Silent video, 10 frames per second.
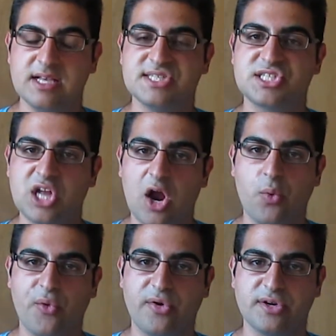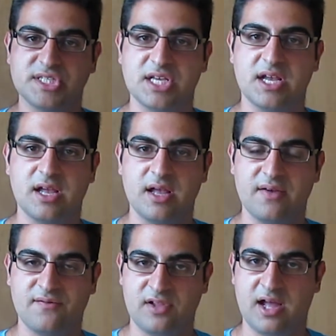Star Wars
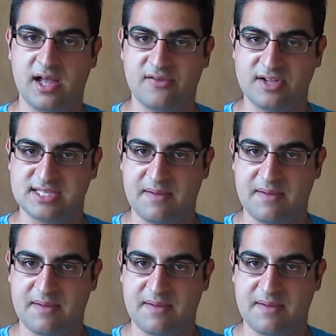um,